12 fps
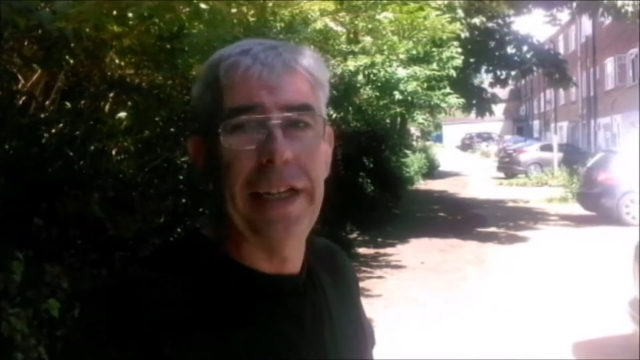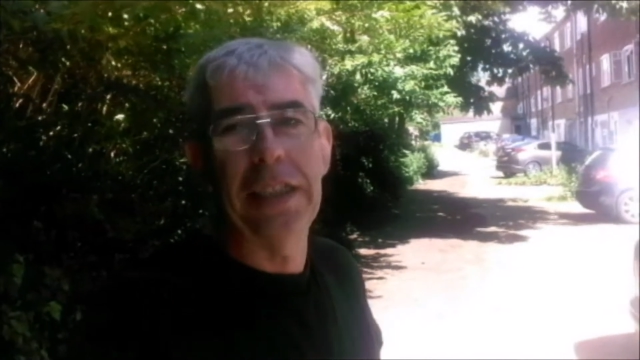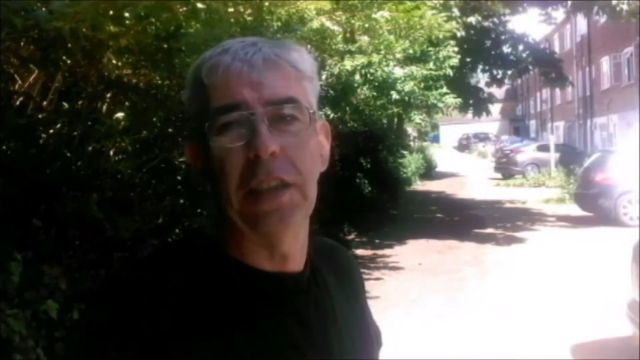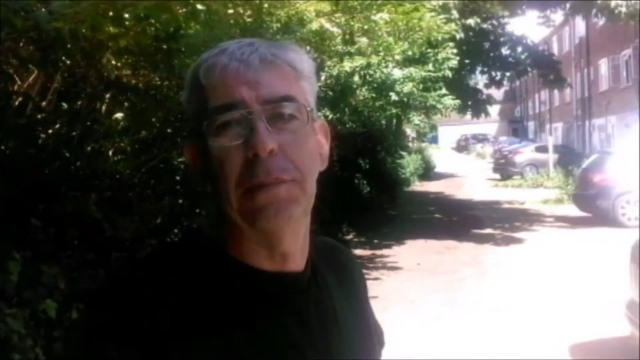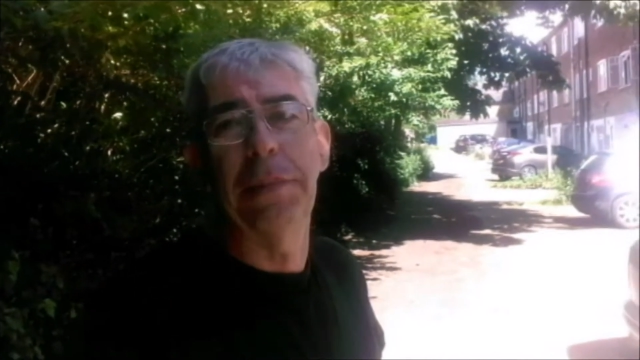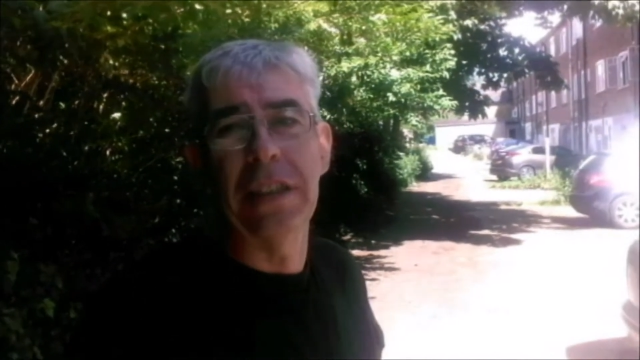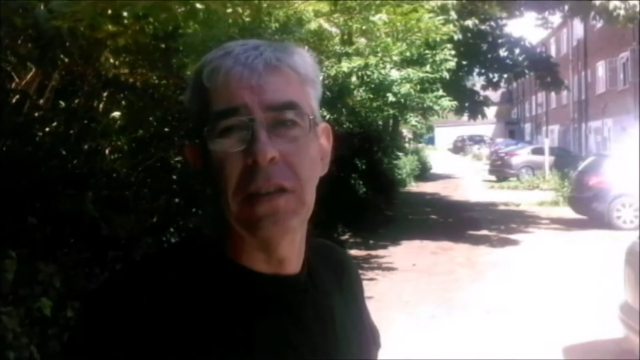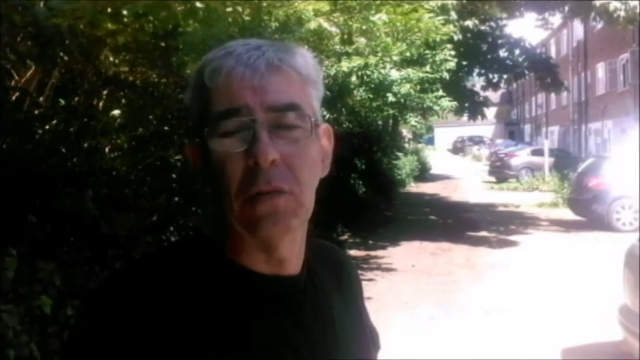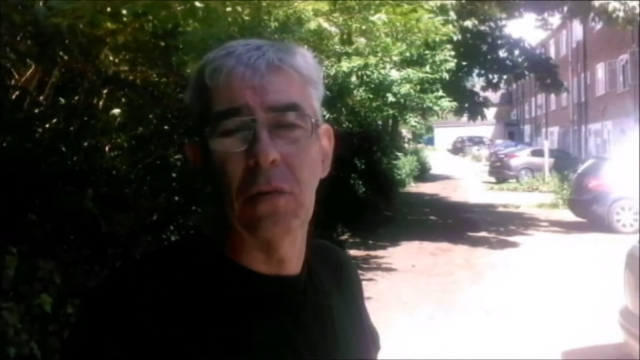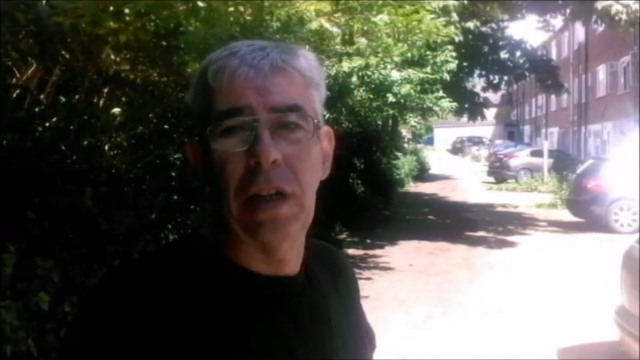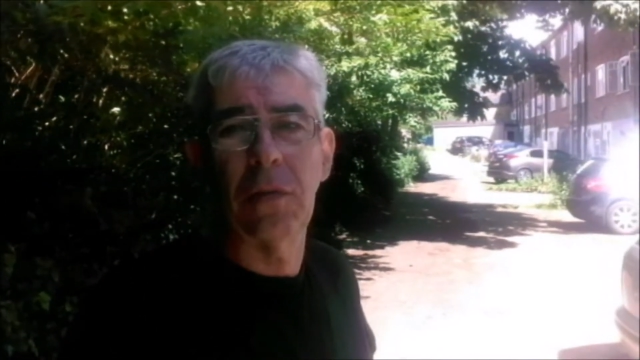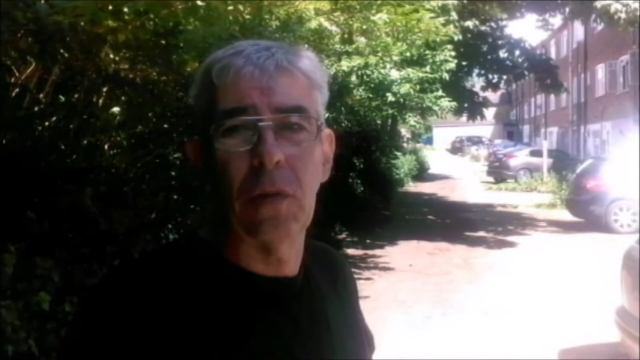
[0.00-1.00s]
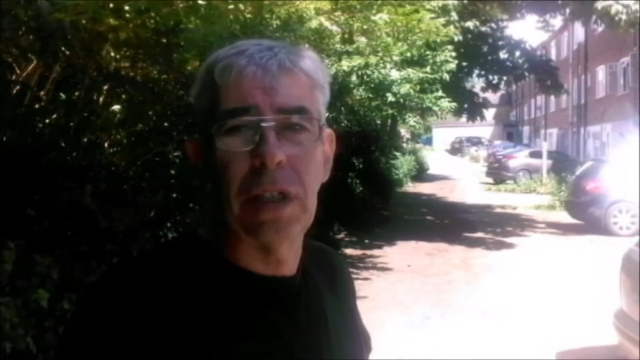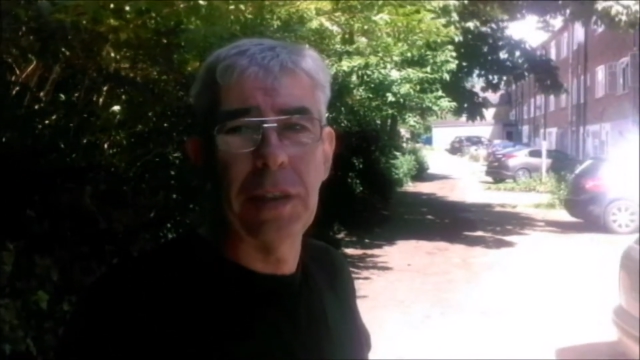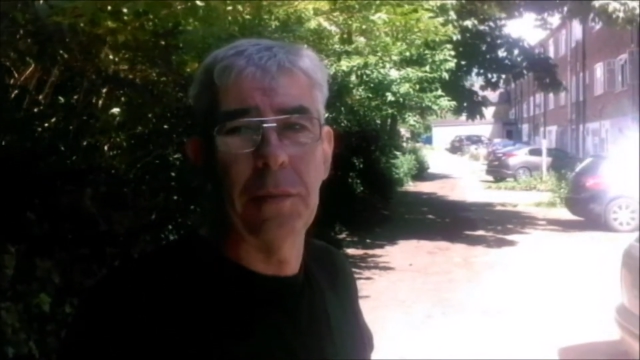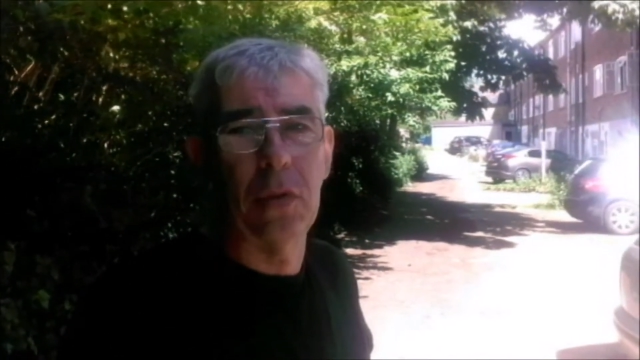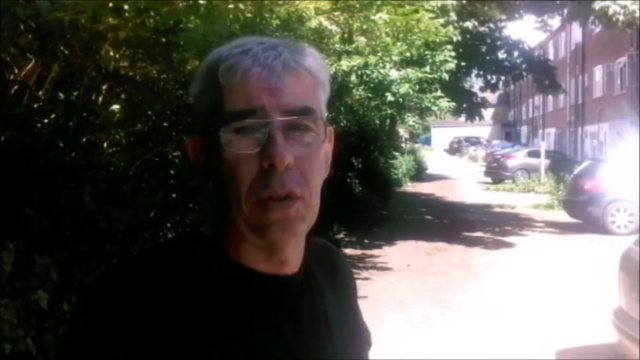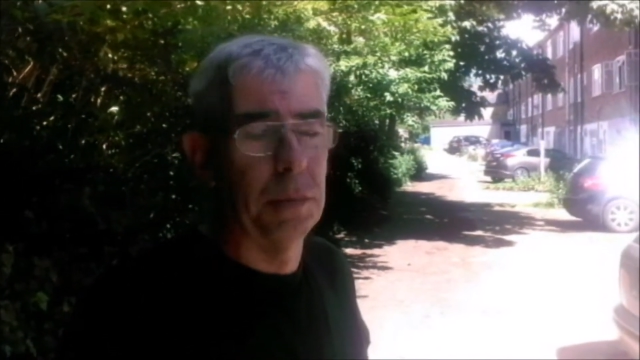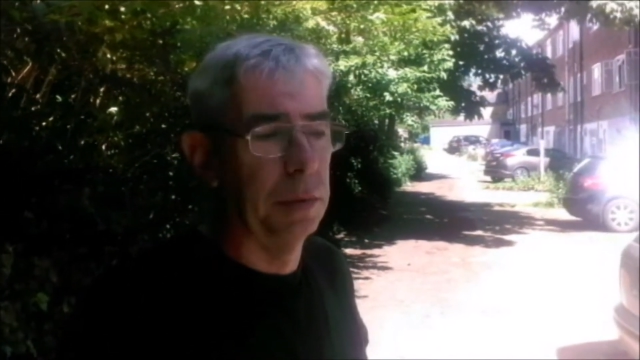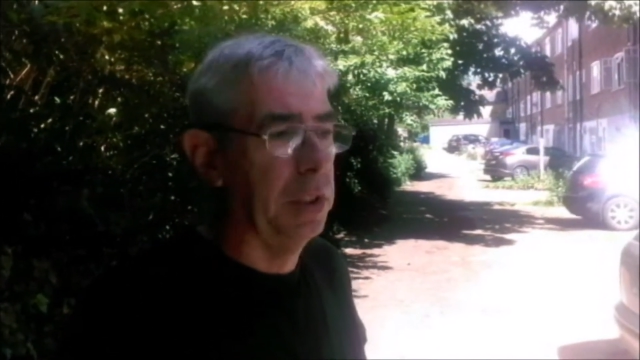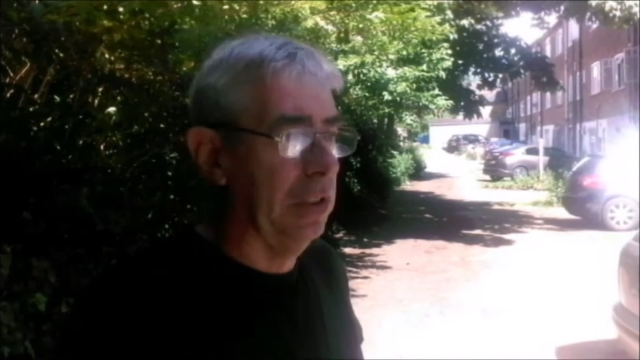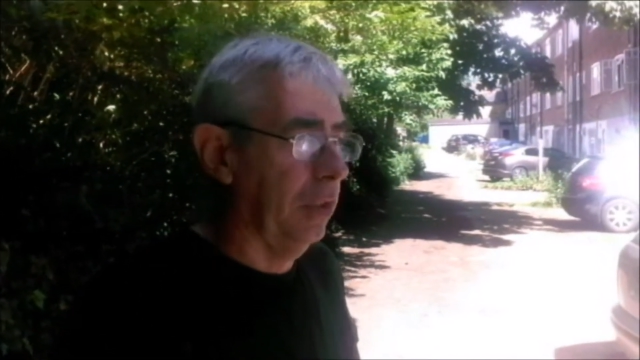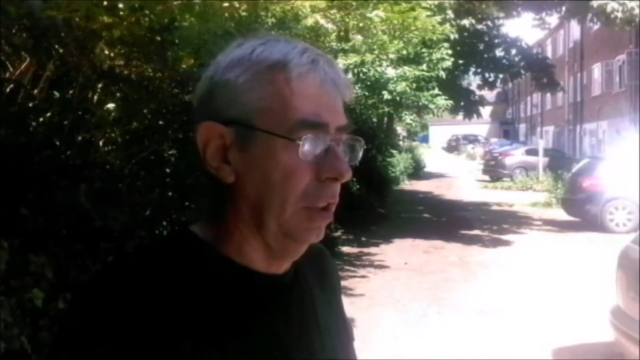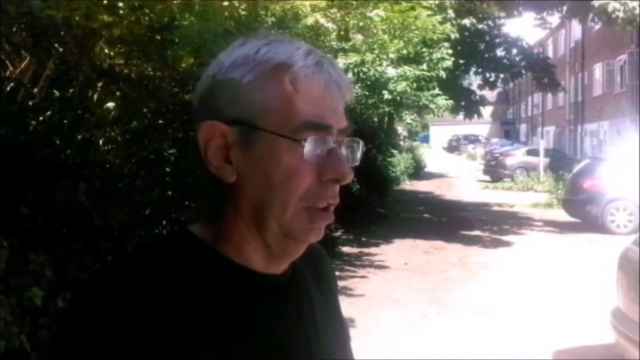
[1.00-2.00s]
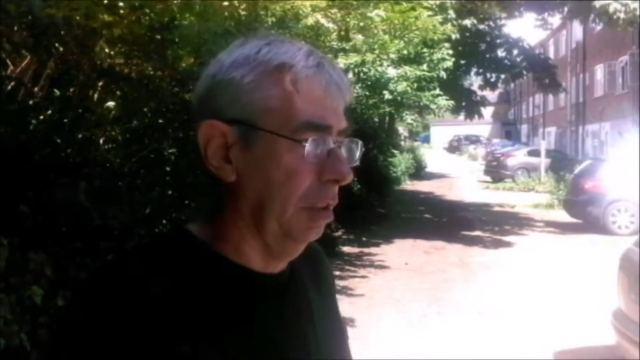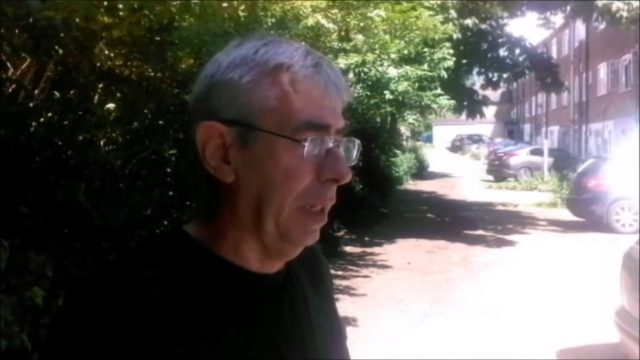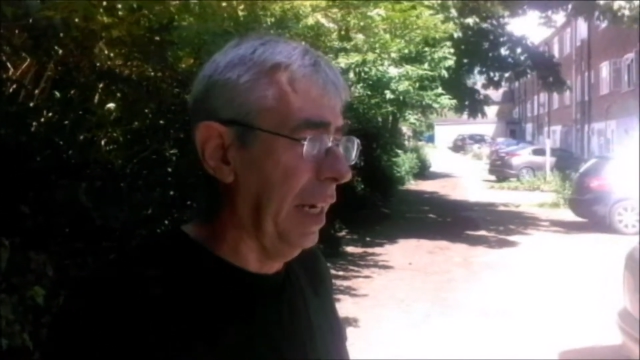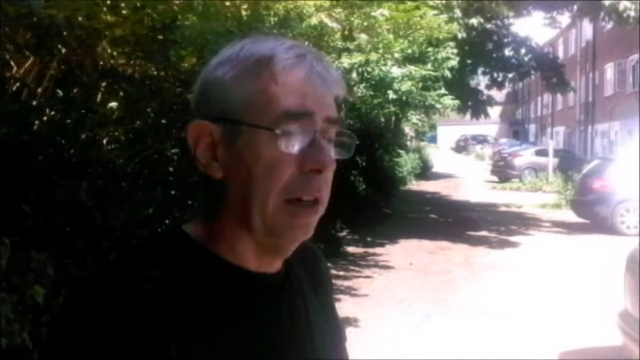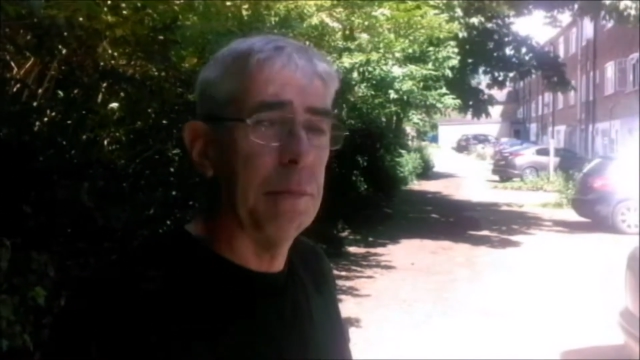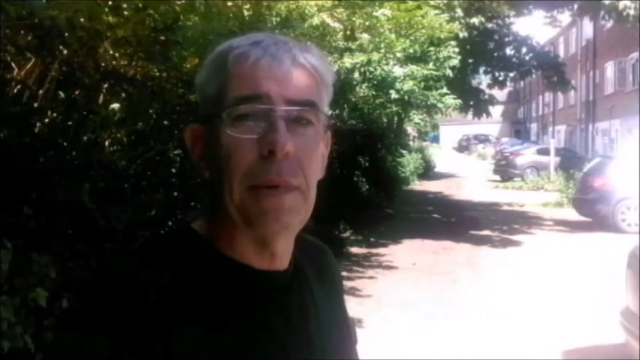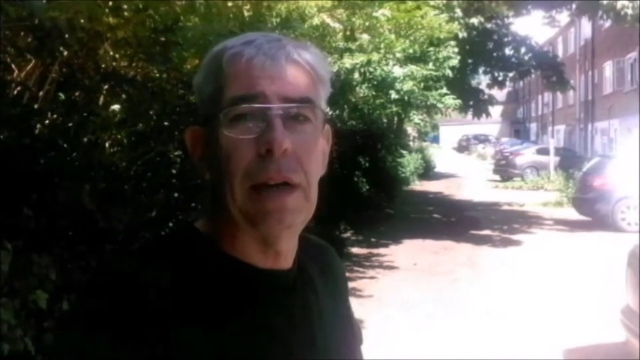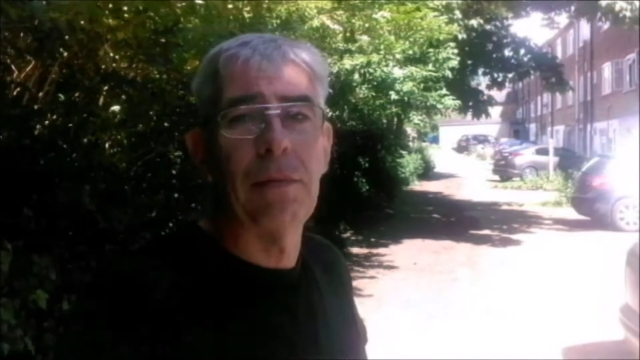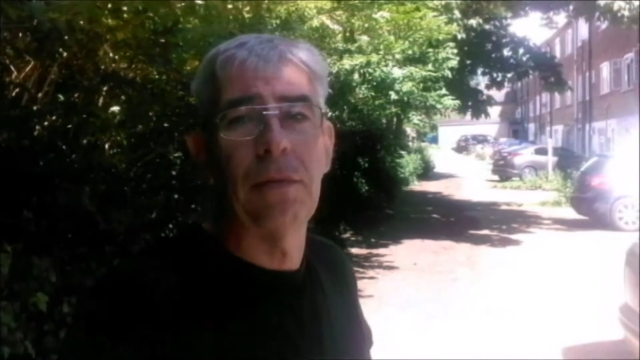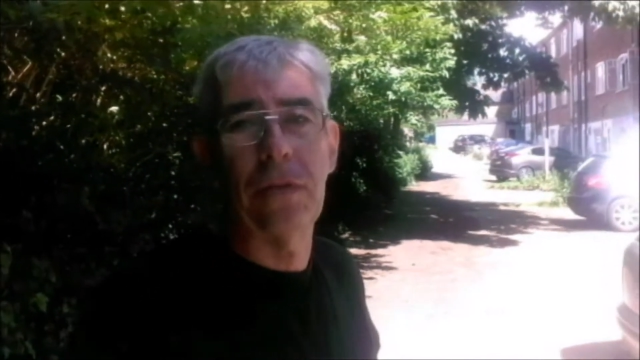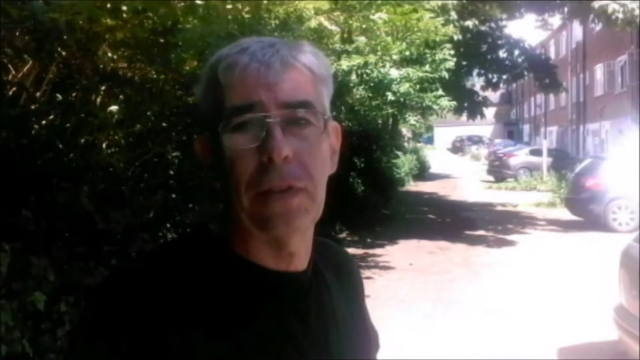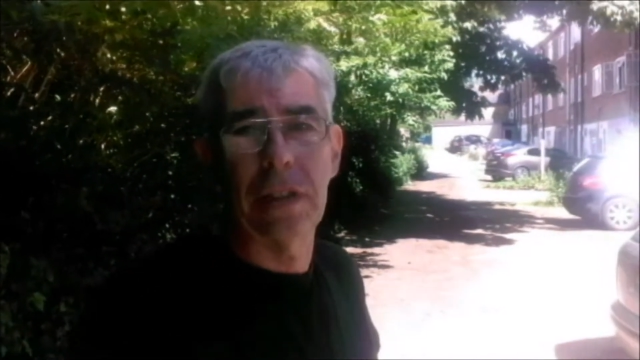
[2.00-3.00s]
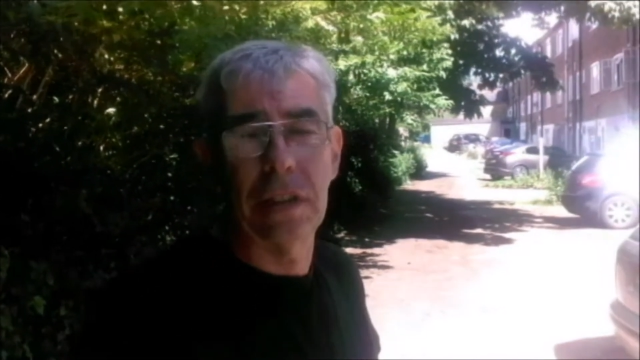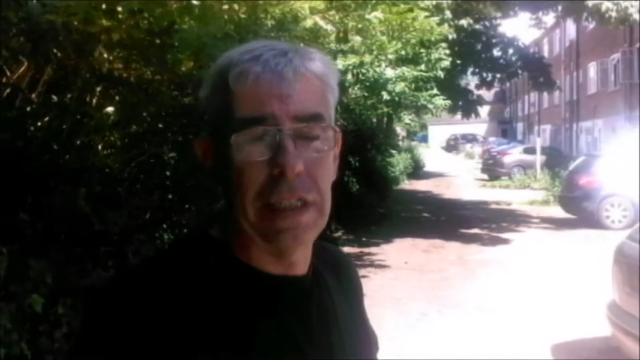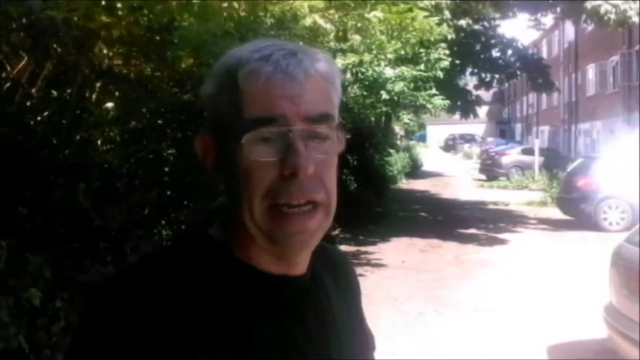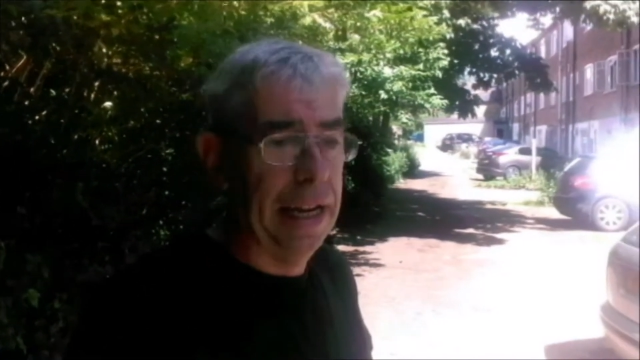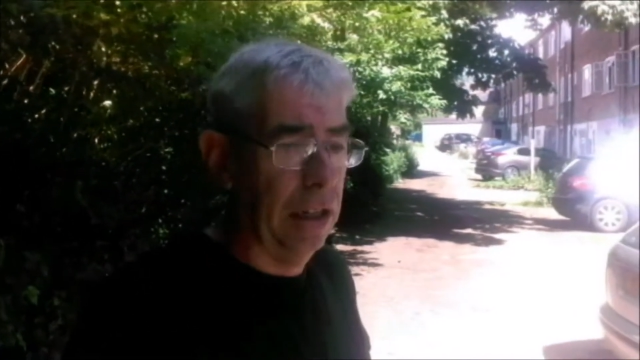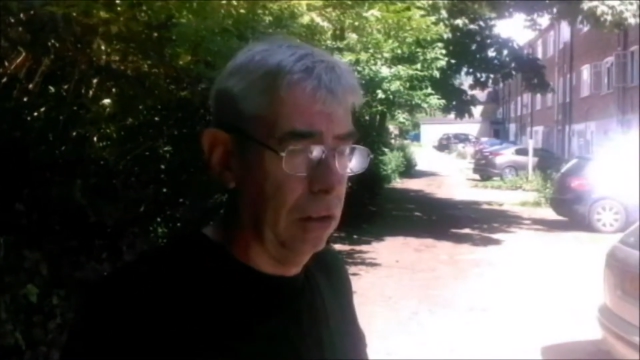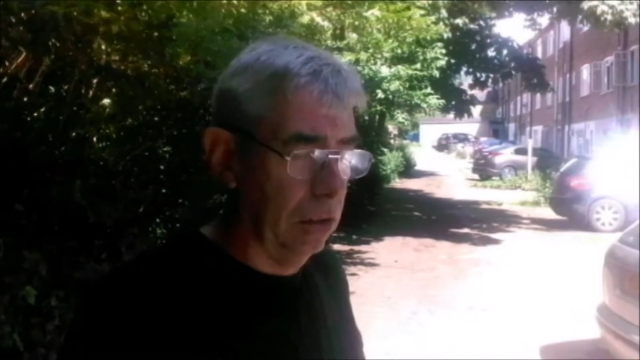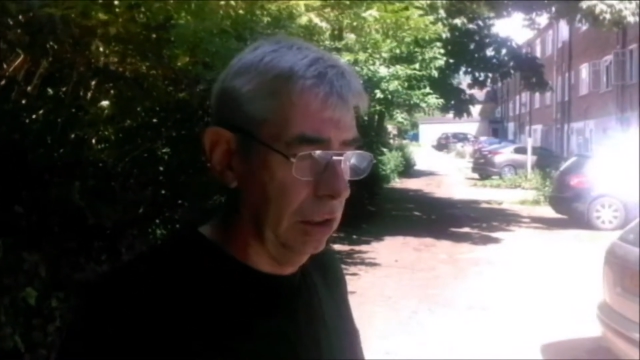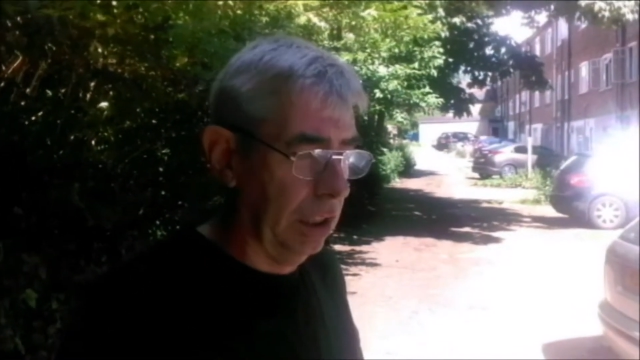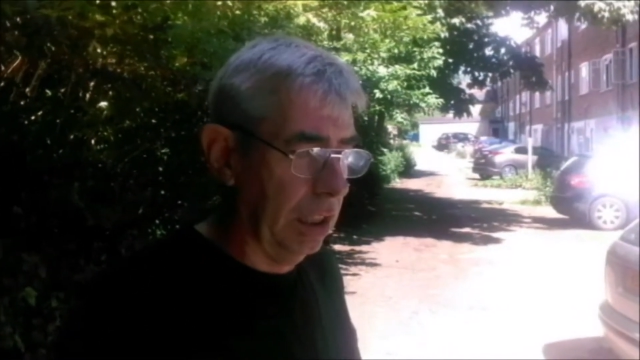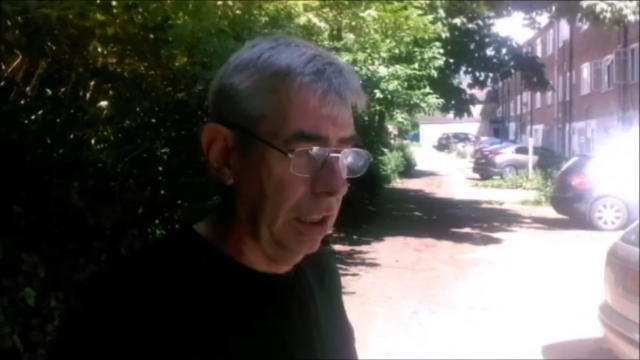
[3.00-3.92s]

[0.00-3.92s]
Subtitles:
intermittent rough running problems for about a month now on the